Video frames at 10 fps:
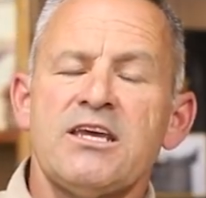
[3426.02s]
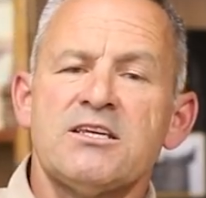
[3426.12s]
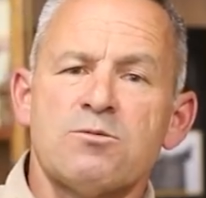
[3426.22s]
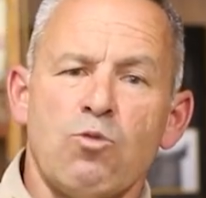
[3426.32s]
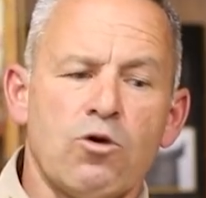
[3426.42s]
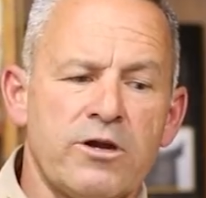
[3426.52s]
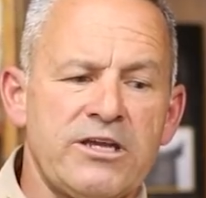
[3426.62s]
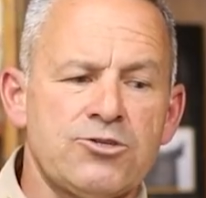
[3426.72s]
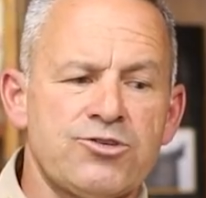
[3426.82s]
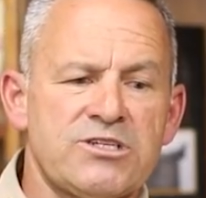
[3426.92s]
is more
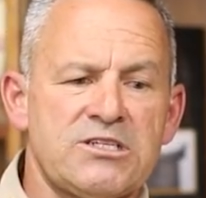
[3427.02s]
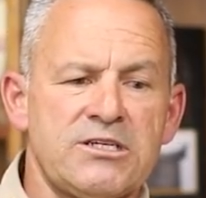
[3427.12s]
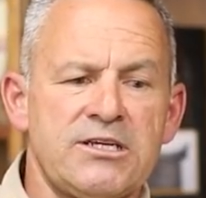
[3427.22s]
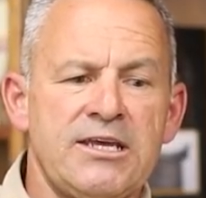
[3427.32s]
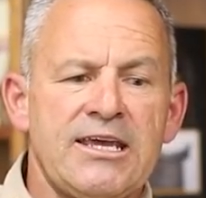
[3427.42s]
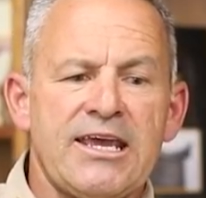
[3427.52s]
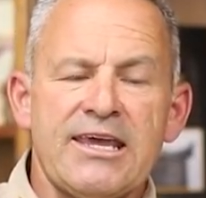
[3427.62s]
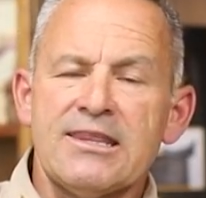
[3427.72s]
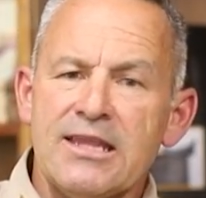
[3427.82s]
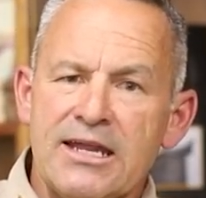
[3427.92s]
interested
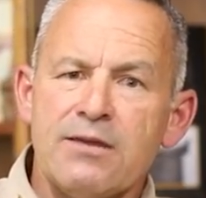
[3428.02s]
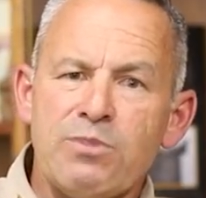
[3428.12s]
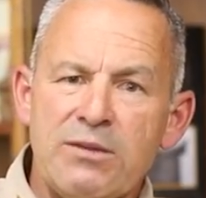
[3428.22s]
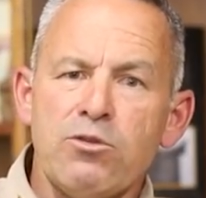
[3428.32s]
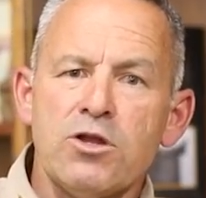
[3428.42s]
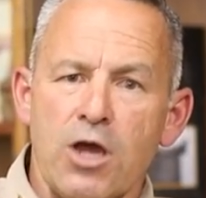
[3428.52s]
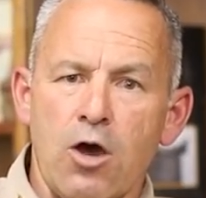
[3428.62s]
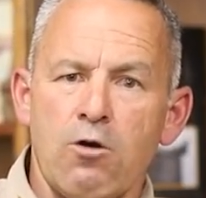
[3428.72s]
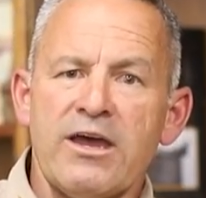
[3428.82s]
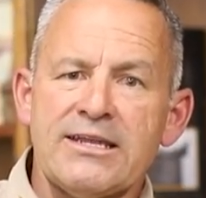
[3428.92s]
in letting people
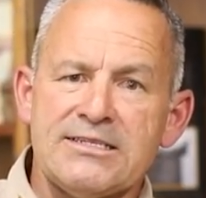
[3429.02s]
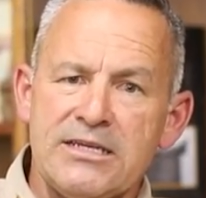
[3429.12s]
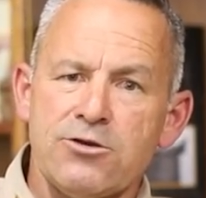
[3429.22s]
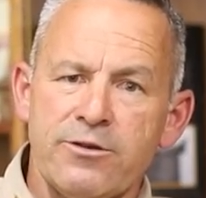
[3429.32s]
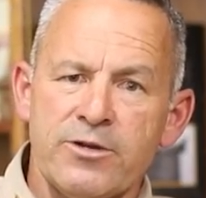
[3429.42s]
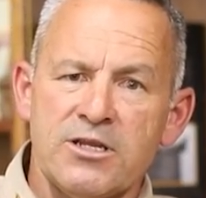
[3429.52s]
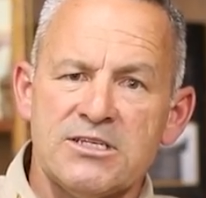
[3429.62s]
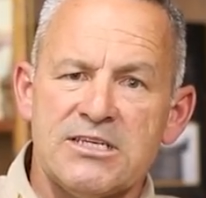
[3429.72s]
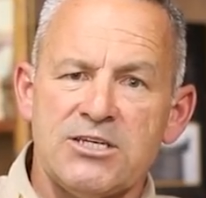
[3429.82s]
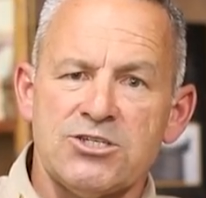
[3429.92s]
go and
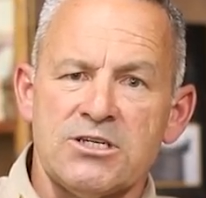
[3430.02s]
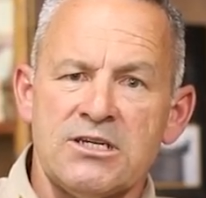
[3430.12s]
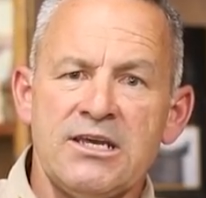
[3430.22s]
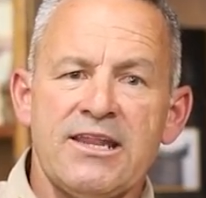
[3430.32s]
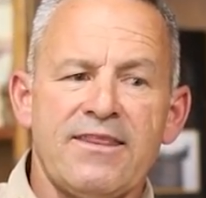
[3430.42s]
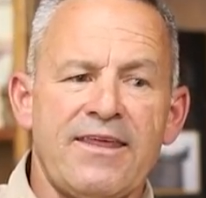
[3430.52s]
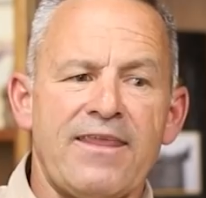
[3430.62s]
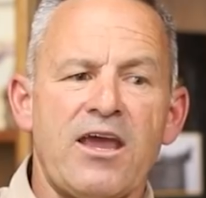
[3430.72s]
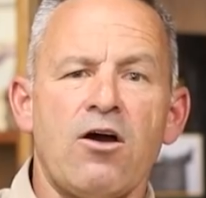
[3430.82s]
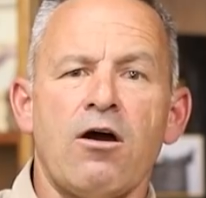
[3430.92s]
decriminalization than
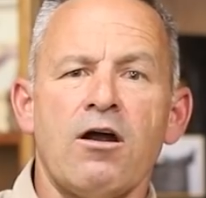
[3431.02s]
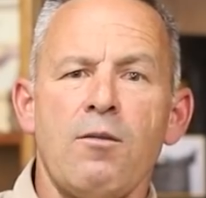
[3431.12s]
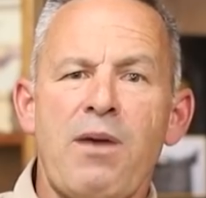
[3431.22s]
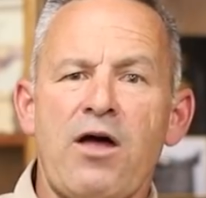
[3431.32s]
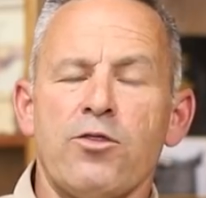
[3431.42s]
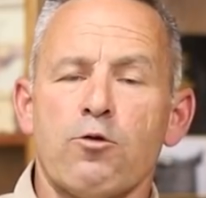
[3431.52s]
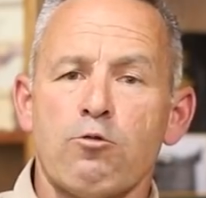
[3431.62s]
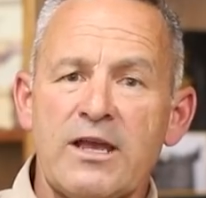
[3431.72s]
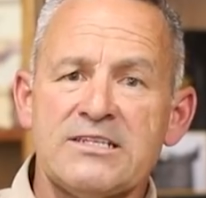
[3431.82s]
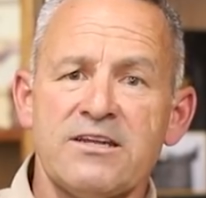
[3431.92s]
they are about the
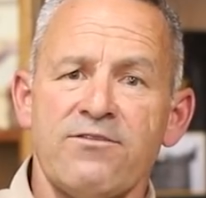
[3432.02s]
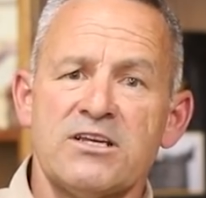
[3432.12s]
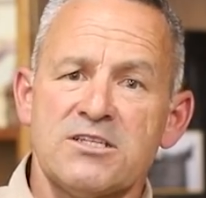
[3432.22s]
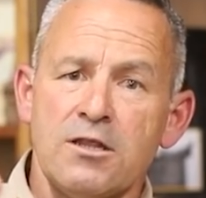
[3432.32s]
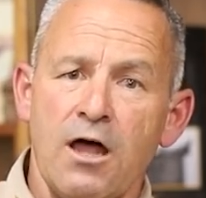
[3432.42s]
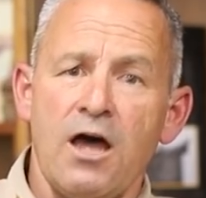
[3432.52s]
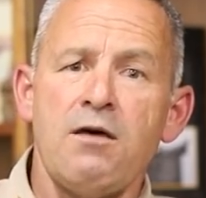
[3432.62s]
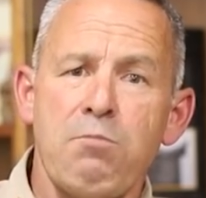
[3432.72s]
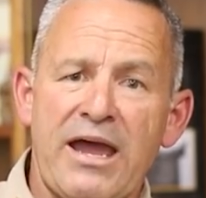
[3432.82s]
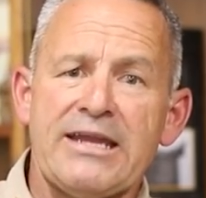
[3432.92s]
rest of us
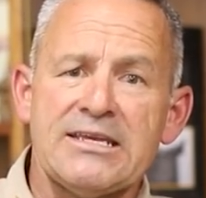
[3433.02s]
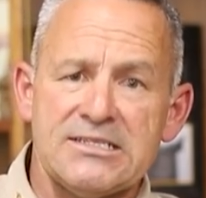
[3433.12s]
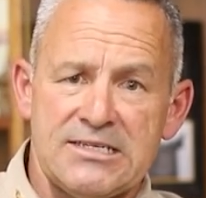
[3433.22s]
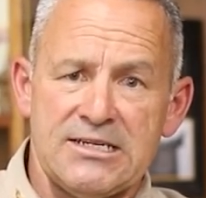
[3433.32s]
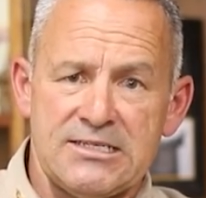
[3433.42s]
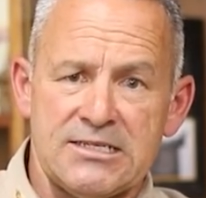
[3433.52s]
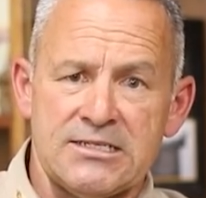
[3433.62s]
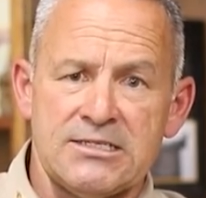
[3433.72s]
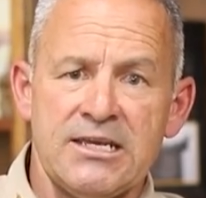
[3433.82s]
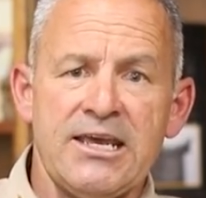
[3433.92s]
law-abiding
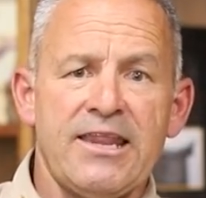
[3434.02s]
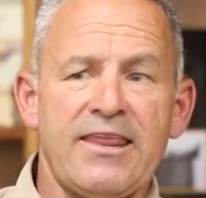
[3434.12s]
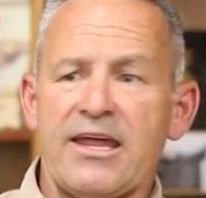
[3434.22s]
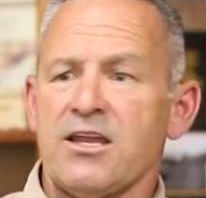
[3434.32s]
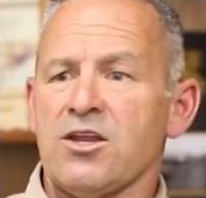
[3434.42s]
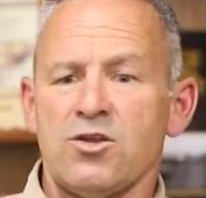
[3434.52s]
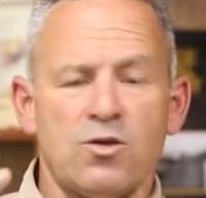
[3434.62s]
citizens, that